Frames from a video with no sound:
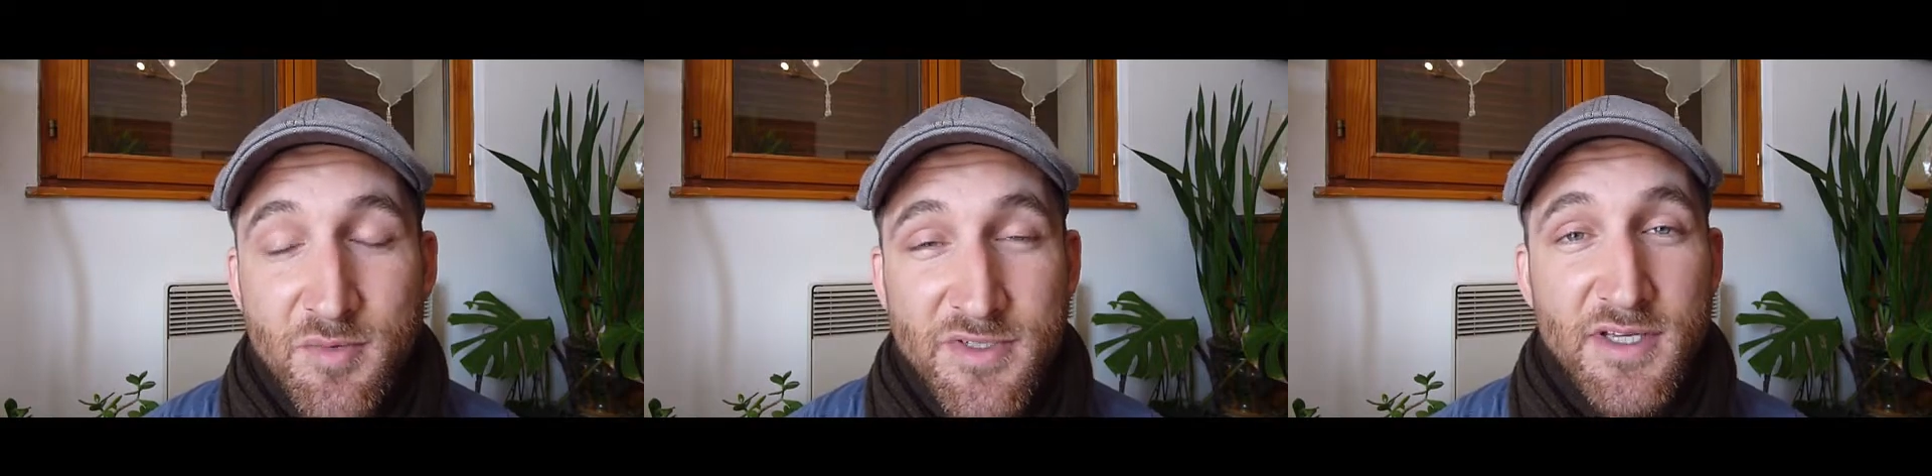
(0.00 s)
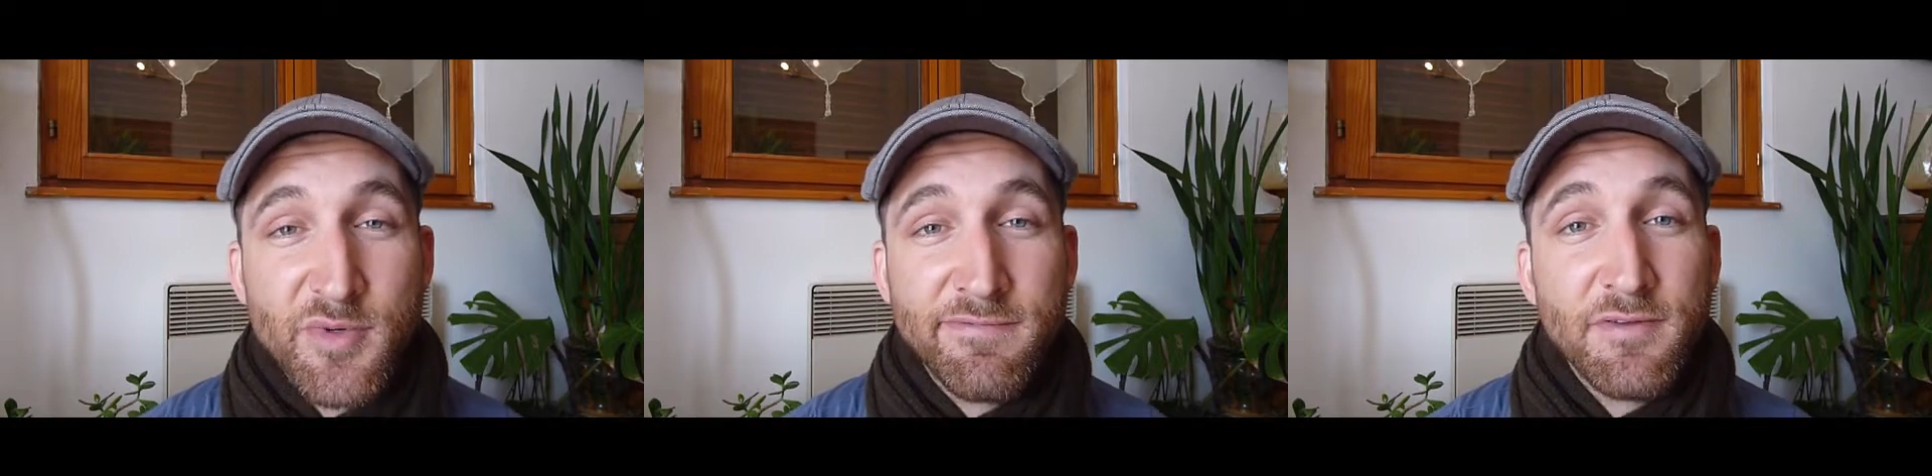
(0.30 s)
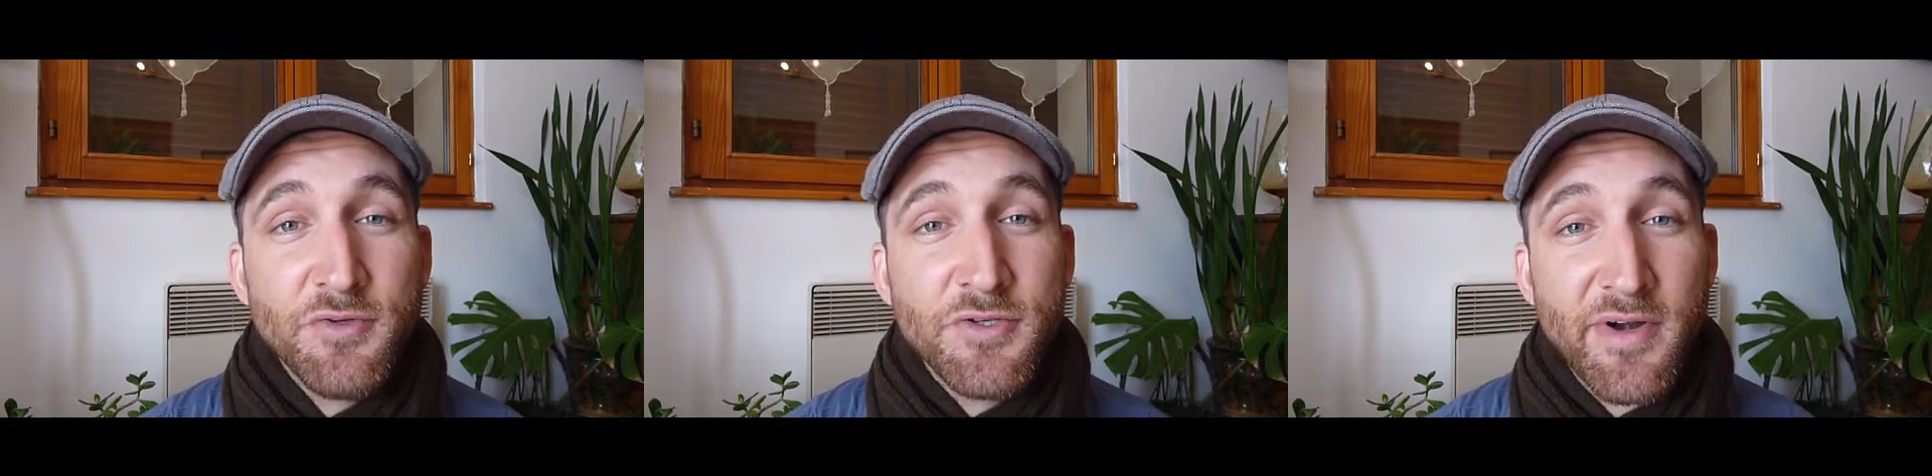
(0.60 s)
was that we
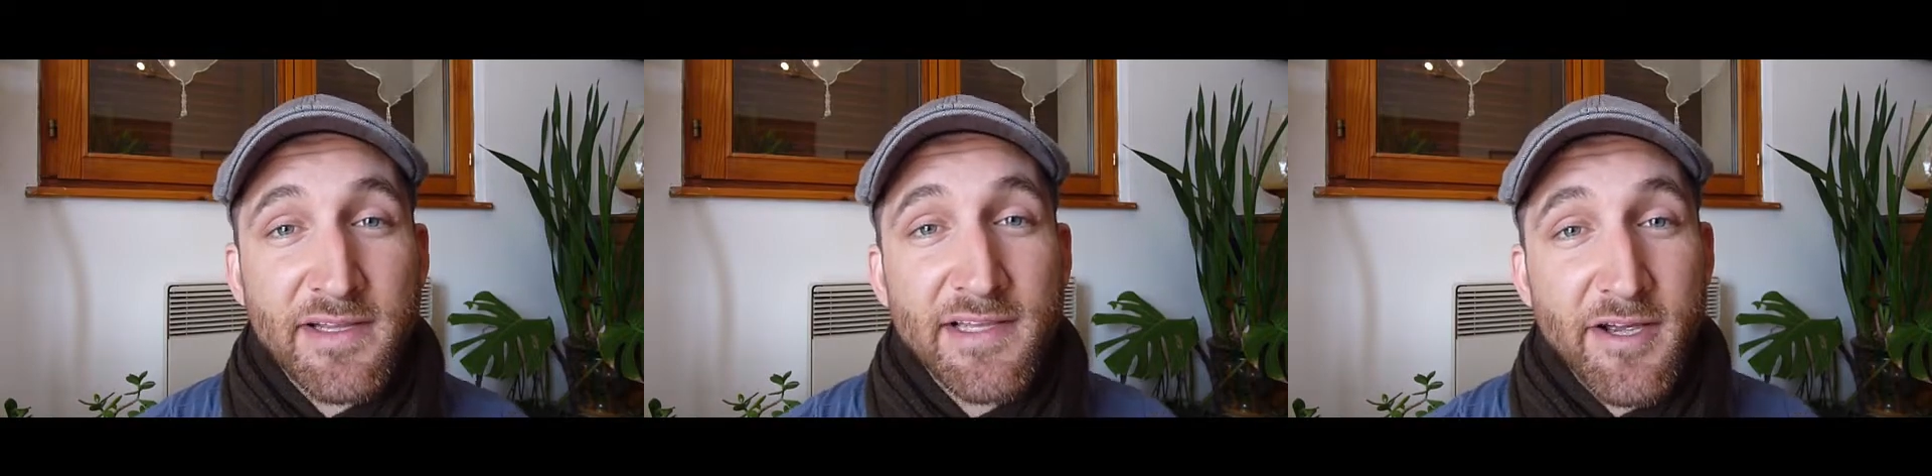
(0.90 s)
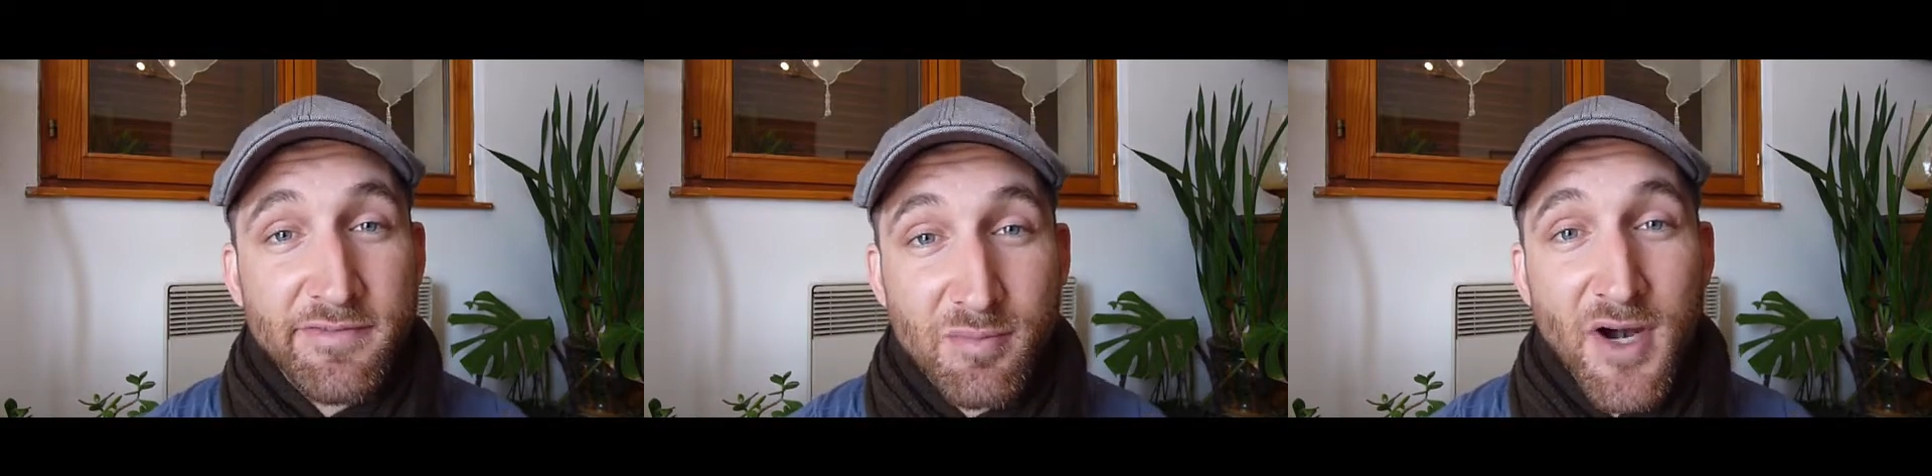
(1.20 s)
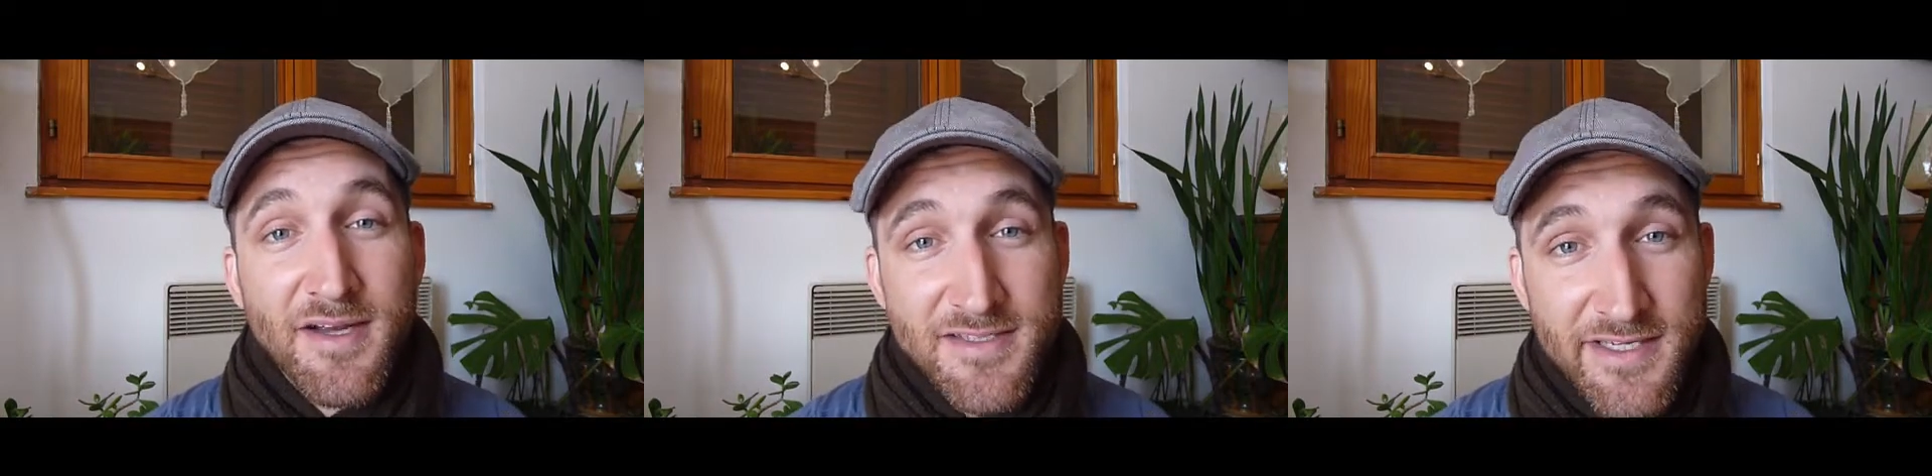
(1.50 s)
flew directly over
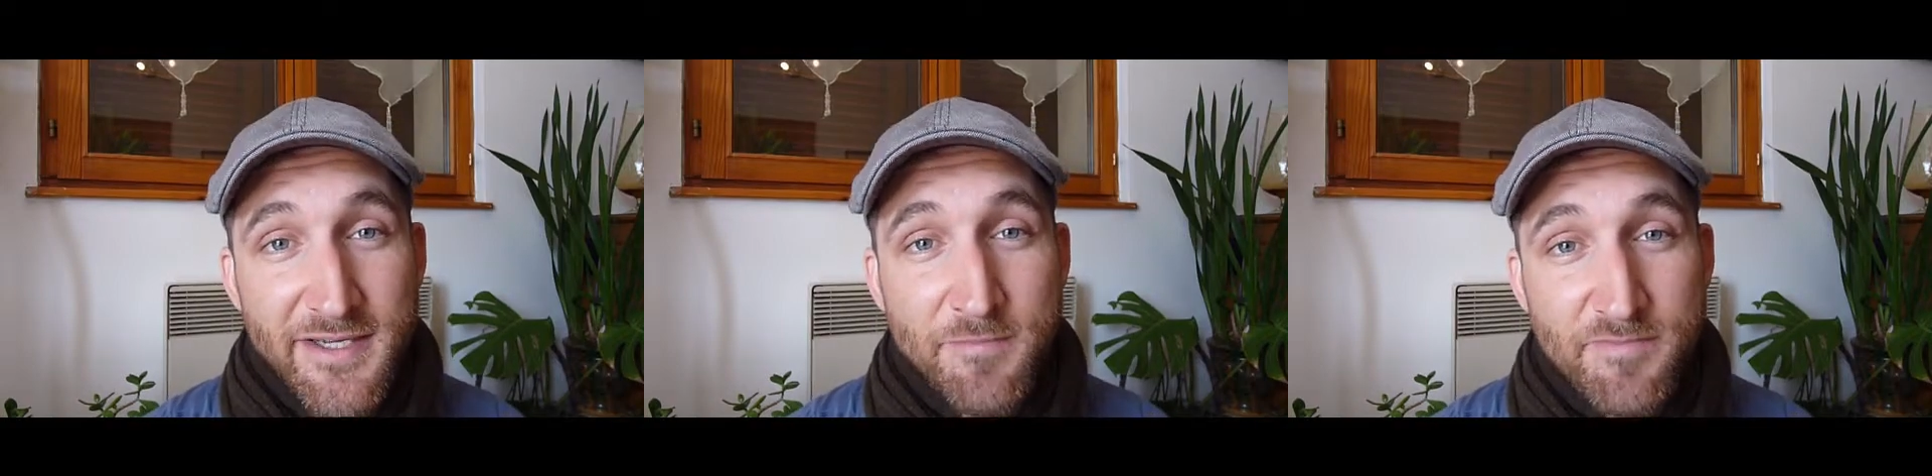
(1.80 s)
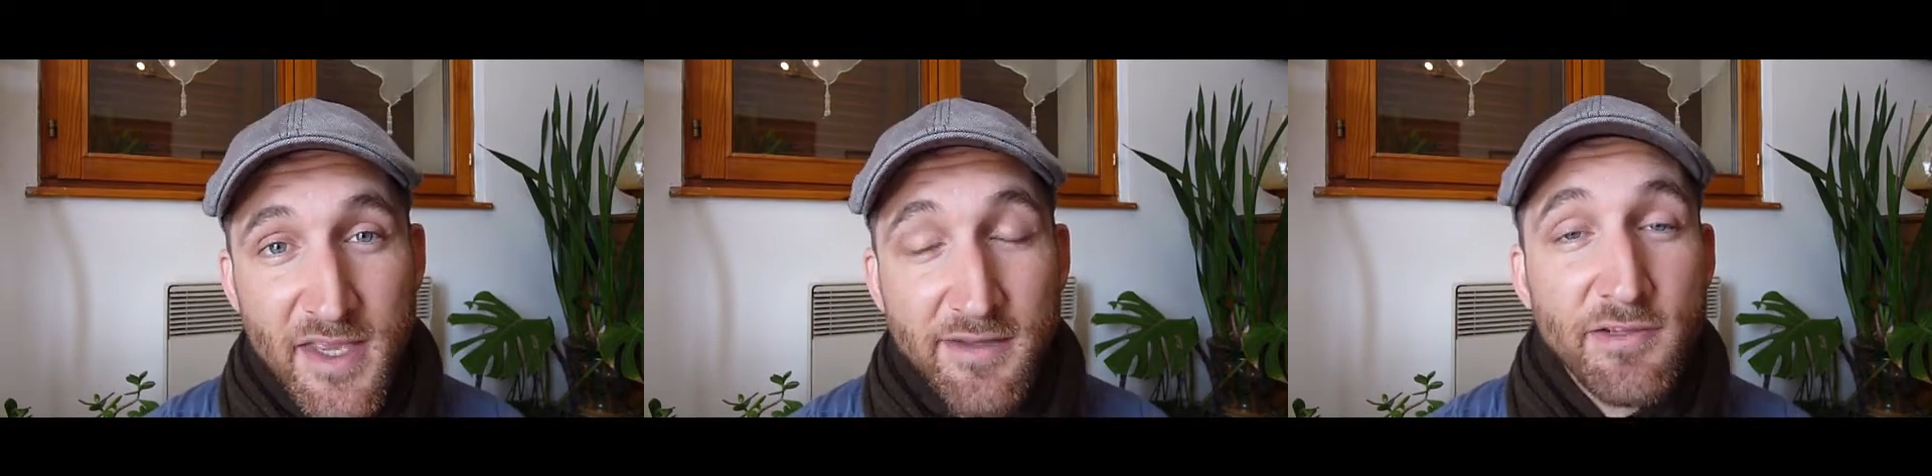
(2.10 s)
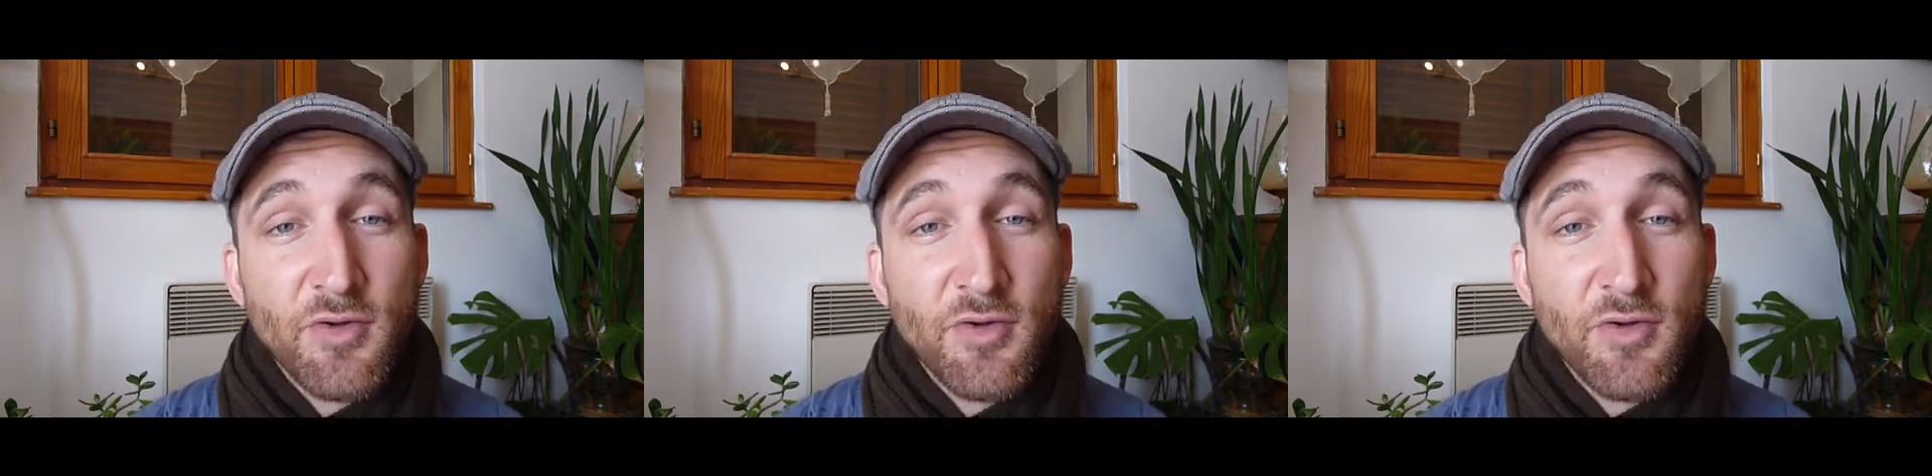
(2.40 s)
Prague City. And if you